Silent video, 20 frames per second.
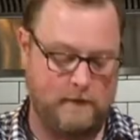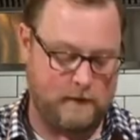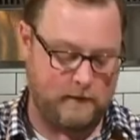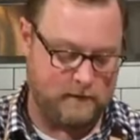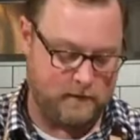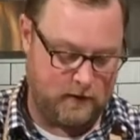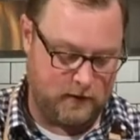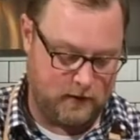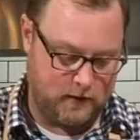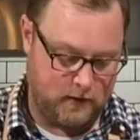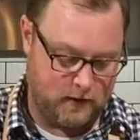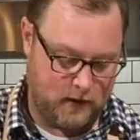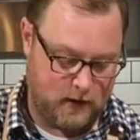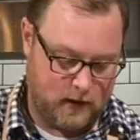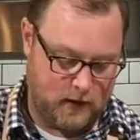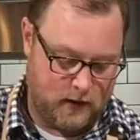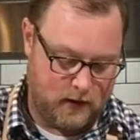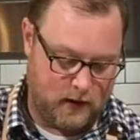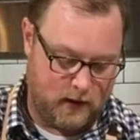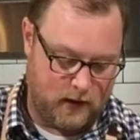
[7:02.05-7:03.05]
this in,
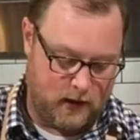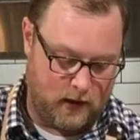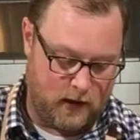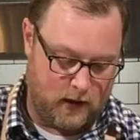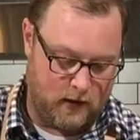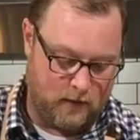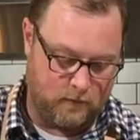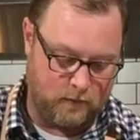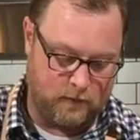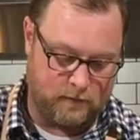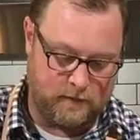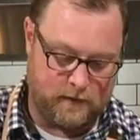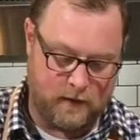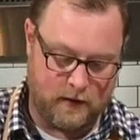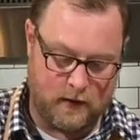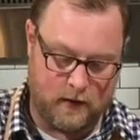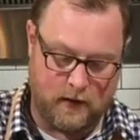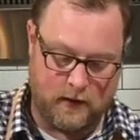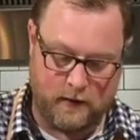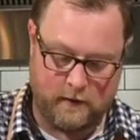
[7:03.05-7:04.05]
and we'll
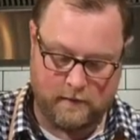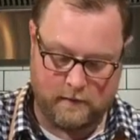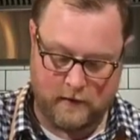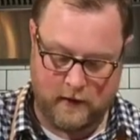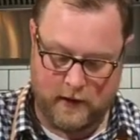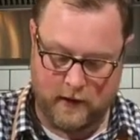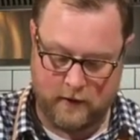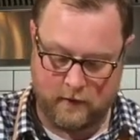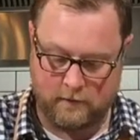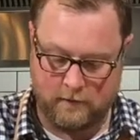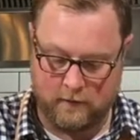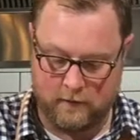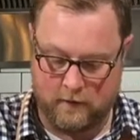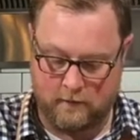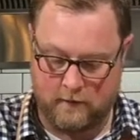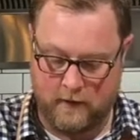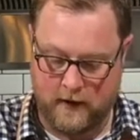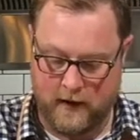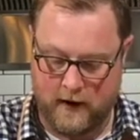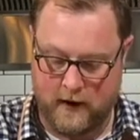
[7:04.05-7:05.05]
take a nice ladle full
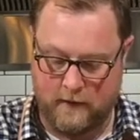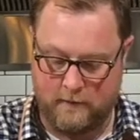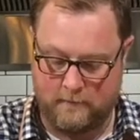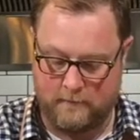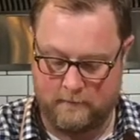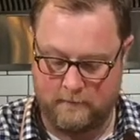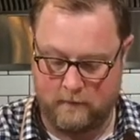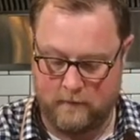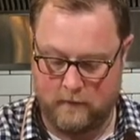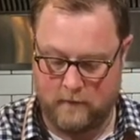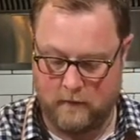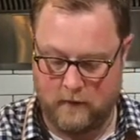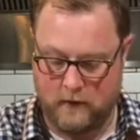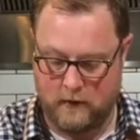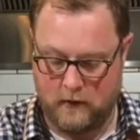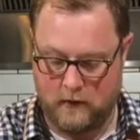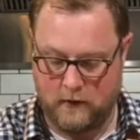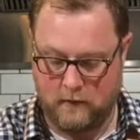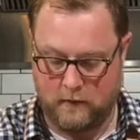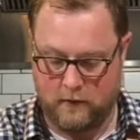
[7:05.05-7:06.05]
of that,
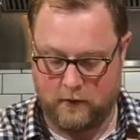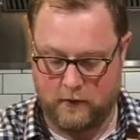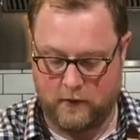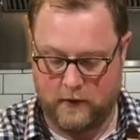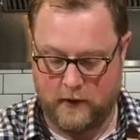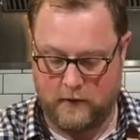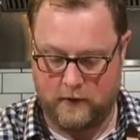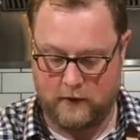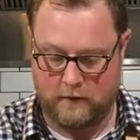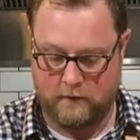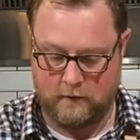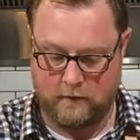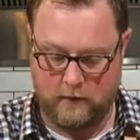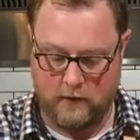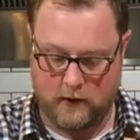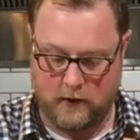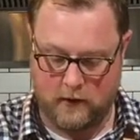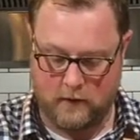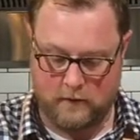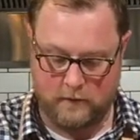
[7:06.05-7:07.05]
pour it out
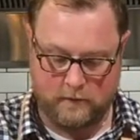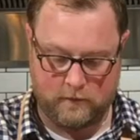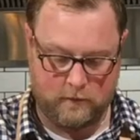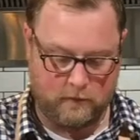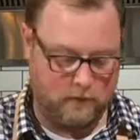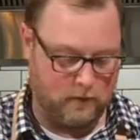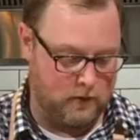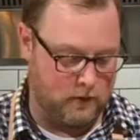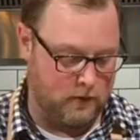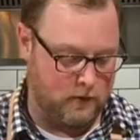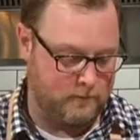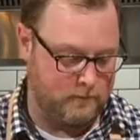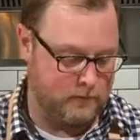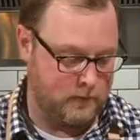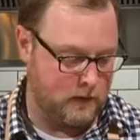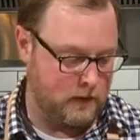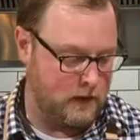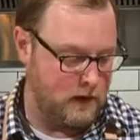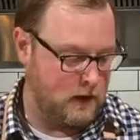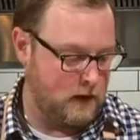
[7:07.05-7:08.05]
into our soup bowl,
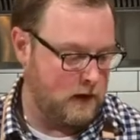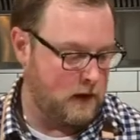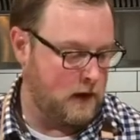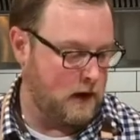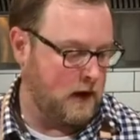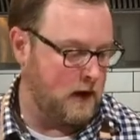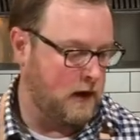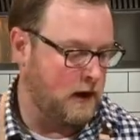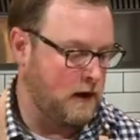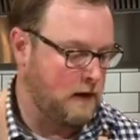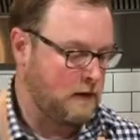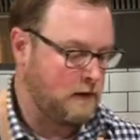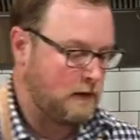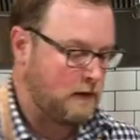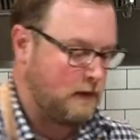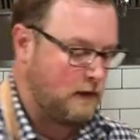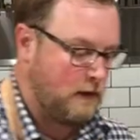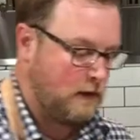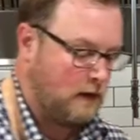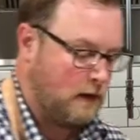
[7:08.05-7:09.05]
and
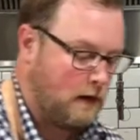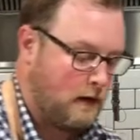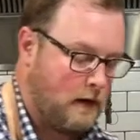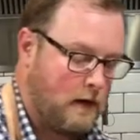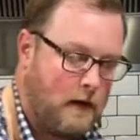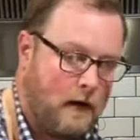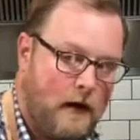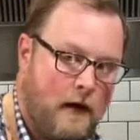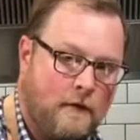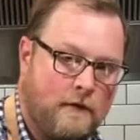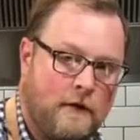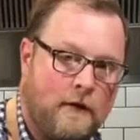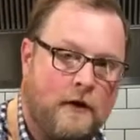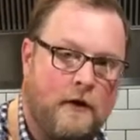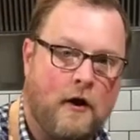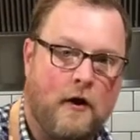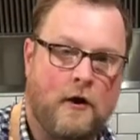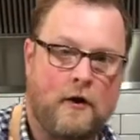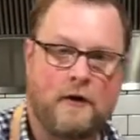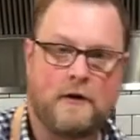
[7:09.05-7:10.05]
as a
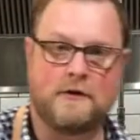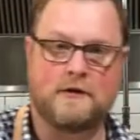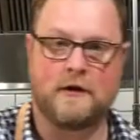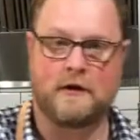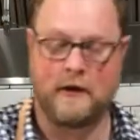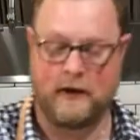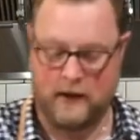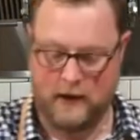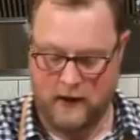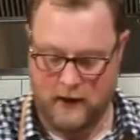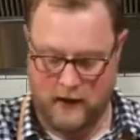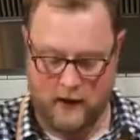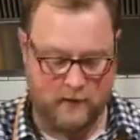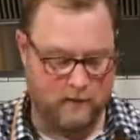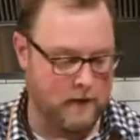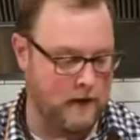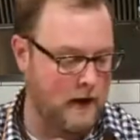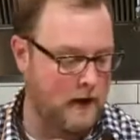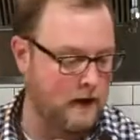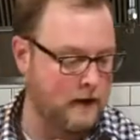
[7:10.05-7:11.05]
garnish at the
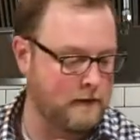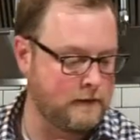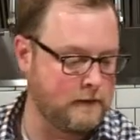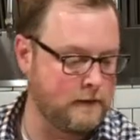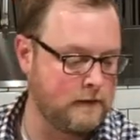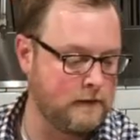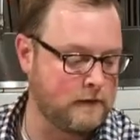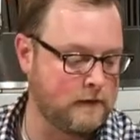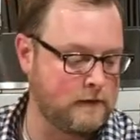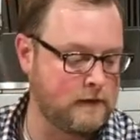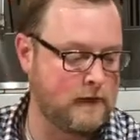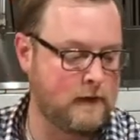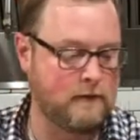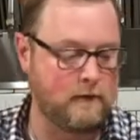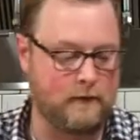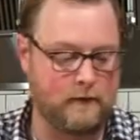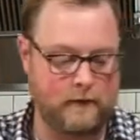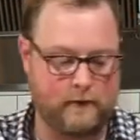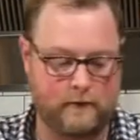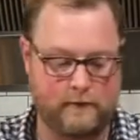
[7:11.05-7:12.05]
end, what I like to do is give
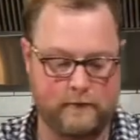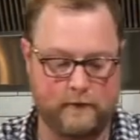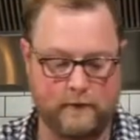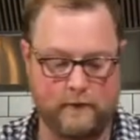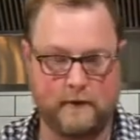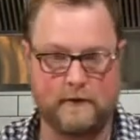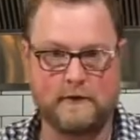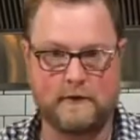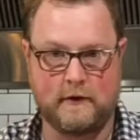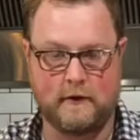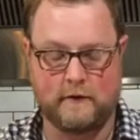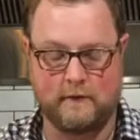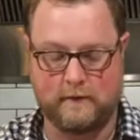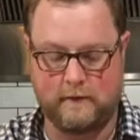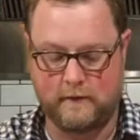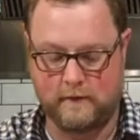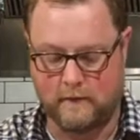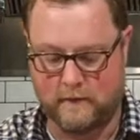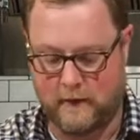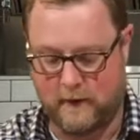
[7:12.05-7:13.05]
it a little flourish of
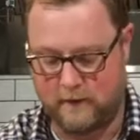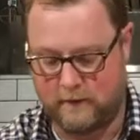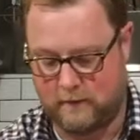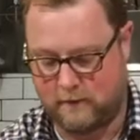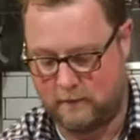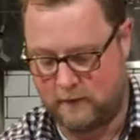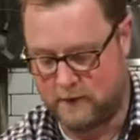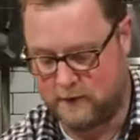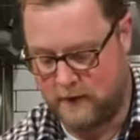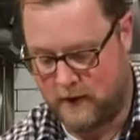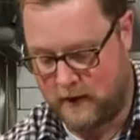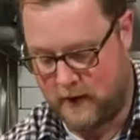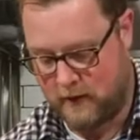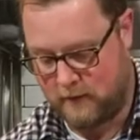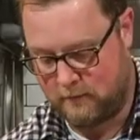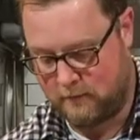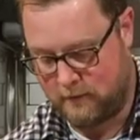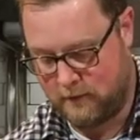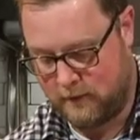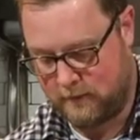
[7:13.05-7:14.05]
just some extra virgin
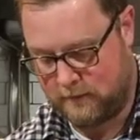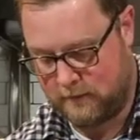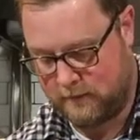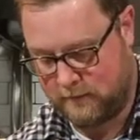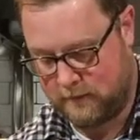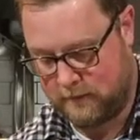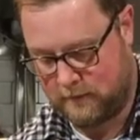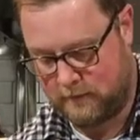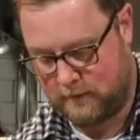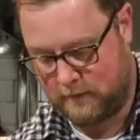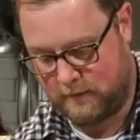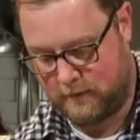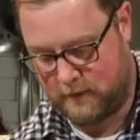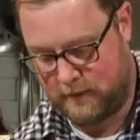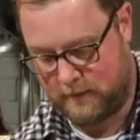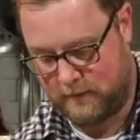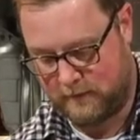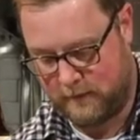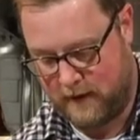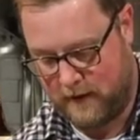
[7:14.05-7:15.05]
olive oil, just a drizzle
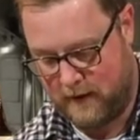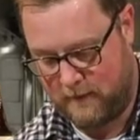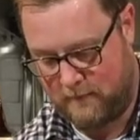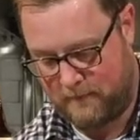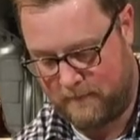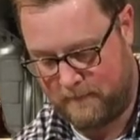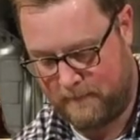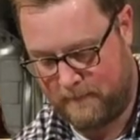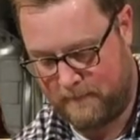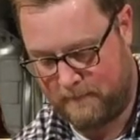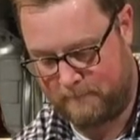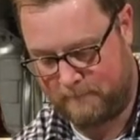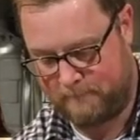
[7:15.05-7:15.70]
on the top.